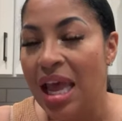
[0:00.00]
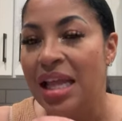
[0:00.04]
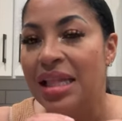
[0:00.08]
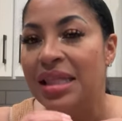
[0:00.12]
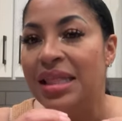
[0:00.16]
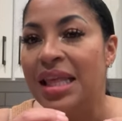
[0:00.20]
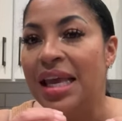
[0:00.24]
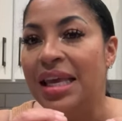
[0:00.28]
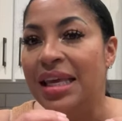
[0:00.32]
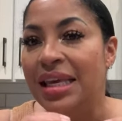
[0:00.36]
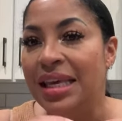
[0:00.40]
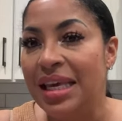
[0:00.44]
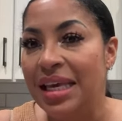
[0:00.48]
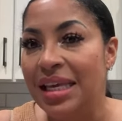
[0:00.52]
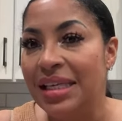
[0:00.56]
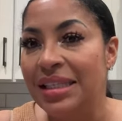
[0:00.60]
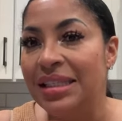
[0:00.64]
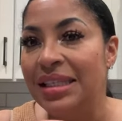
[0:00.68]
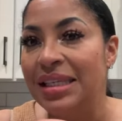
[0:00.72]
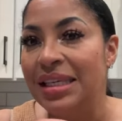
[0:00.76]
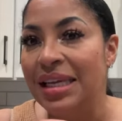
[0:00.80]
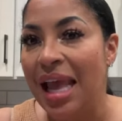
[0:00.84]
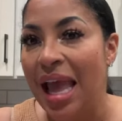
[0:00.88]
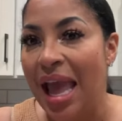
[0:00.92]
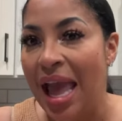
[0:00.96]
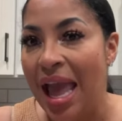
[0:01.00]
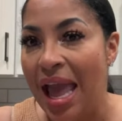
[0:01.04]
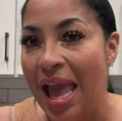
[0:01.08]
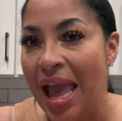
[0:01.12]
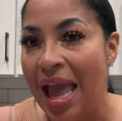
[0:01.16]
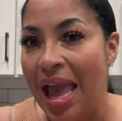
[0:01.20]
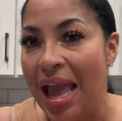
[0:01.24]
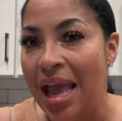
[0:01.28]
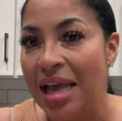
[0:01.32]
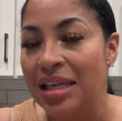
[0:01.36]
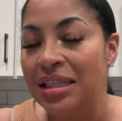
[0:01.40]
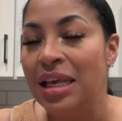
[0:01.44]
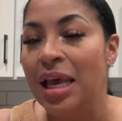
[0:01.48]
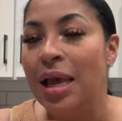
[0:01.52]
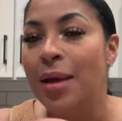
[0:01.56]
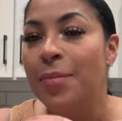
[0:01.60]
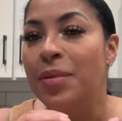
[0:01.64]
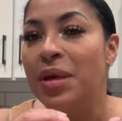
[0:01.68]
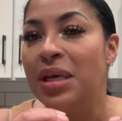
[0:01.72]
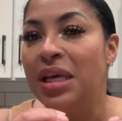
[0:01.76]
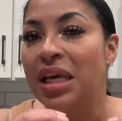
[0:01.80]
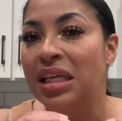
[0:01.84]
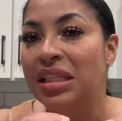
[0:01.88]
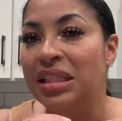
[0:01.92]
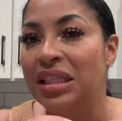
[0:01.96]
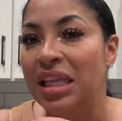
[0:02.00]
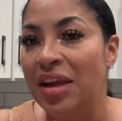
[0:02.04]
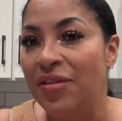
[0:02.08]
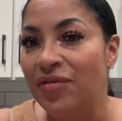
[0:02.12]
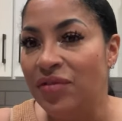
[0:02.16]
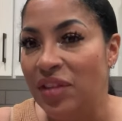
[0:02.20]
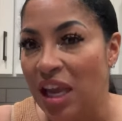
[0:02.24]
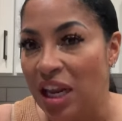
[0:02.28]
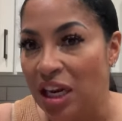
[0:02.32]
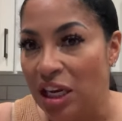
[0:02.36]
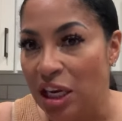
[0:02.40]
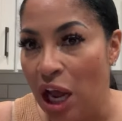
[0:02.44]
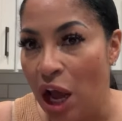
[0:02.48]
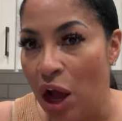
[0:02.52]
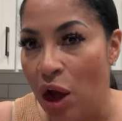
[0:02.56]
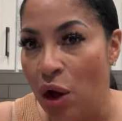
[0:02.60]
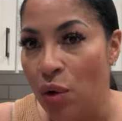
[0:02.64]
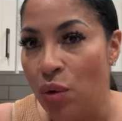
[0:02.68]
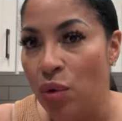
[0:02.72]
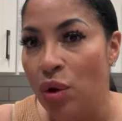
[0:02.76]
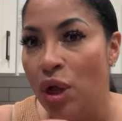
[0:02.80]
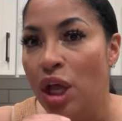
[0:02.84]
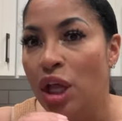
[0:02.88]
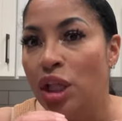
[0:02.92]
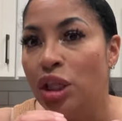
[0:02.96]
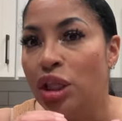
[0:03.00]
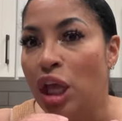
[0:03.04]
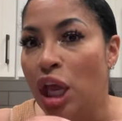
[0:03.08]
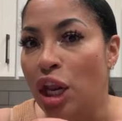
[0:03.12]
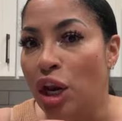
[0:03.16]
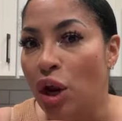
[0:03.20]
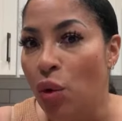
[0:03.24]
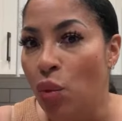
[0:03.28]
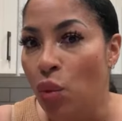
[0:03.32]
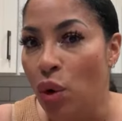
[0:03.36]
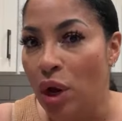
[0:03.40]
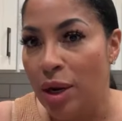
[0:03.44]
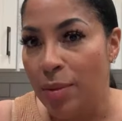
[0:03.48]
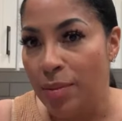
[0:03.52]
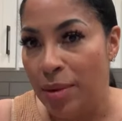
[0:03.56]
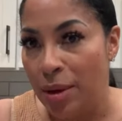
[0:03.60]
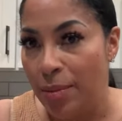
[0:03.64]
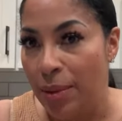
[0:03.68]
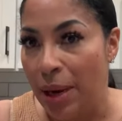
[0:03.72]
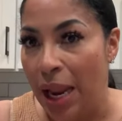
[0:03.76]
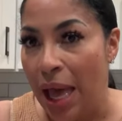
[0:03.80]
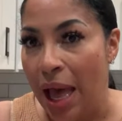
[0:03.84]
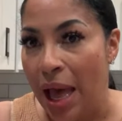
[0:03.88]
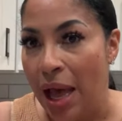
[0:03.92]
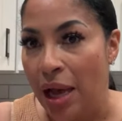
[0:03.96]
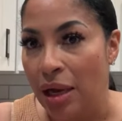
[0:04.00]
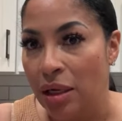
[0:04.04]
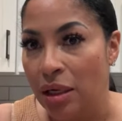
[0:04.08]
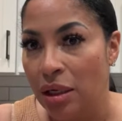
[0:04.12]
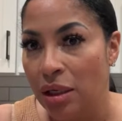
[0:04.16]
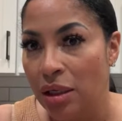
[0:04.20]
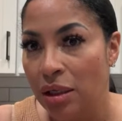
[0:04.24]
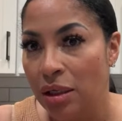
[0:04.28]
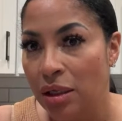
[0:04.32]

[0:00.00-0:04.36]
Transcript: They kissing ass because they, if they don't, they don't want to be blocked.